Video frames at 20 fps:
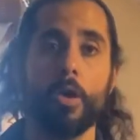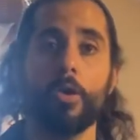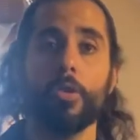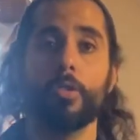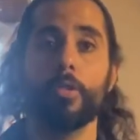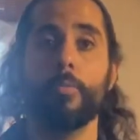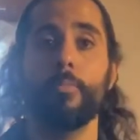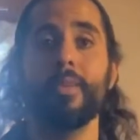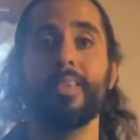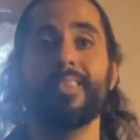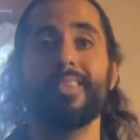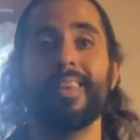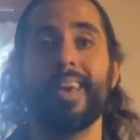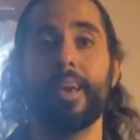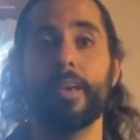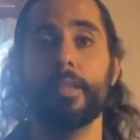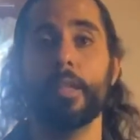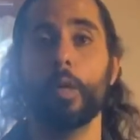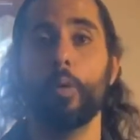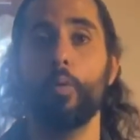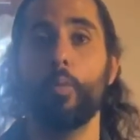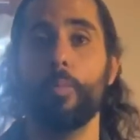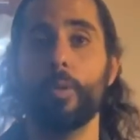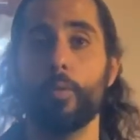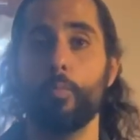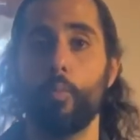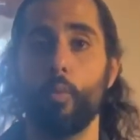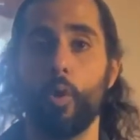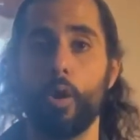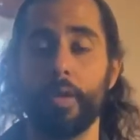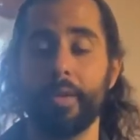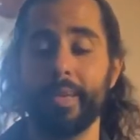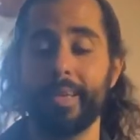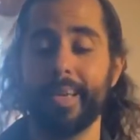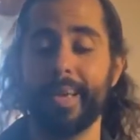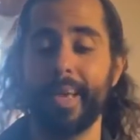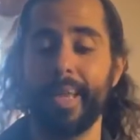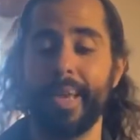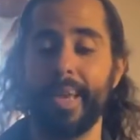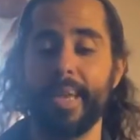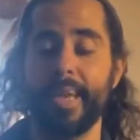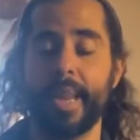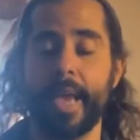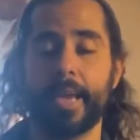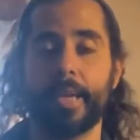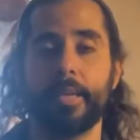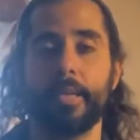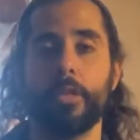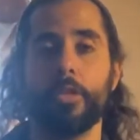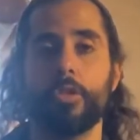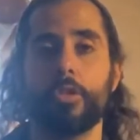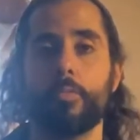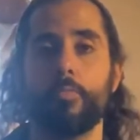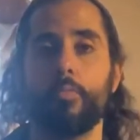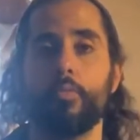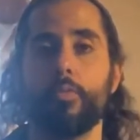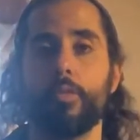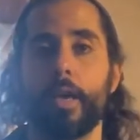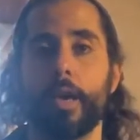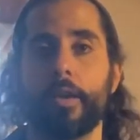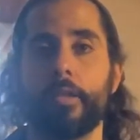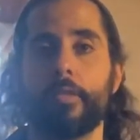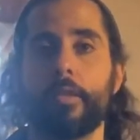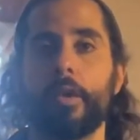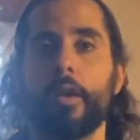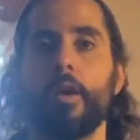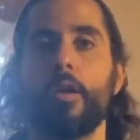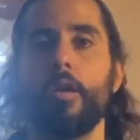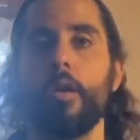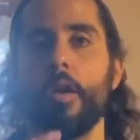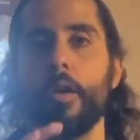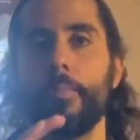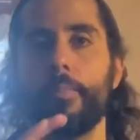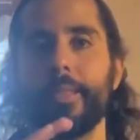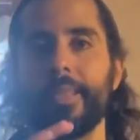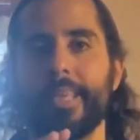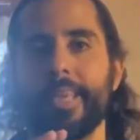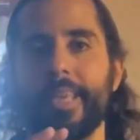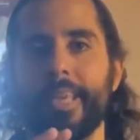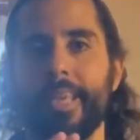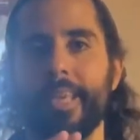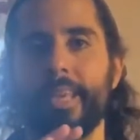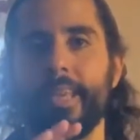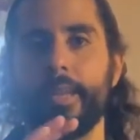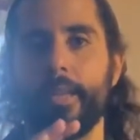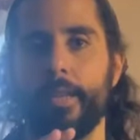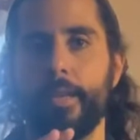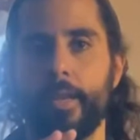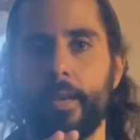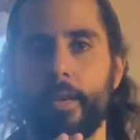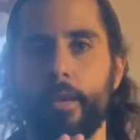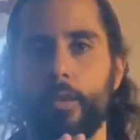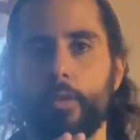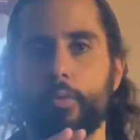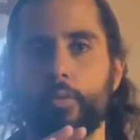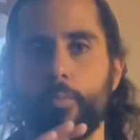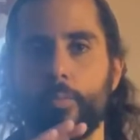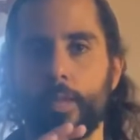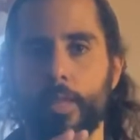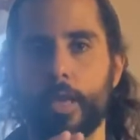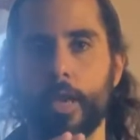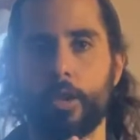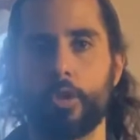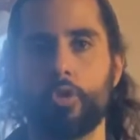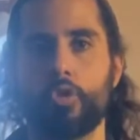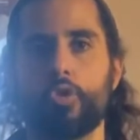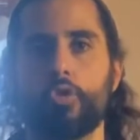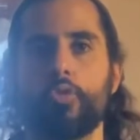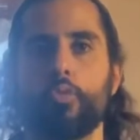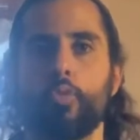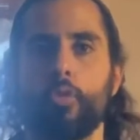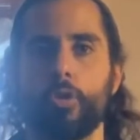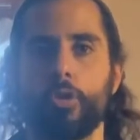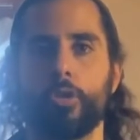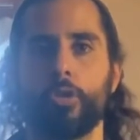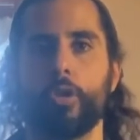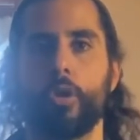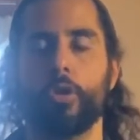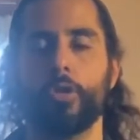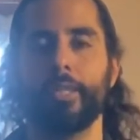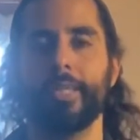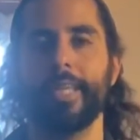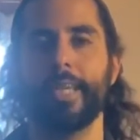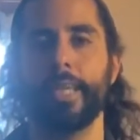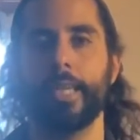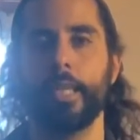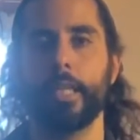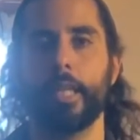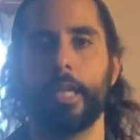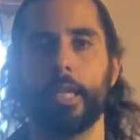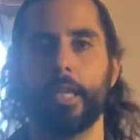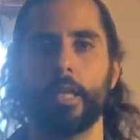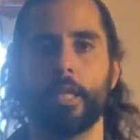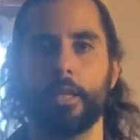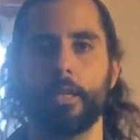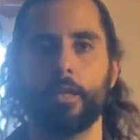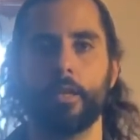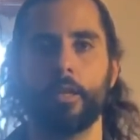So that means the exhale will be one connected smooth exhale, but the inhales will be that short articulated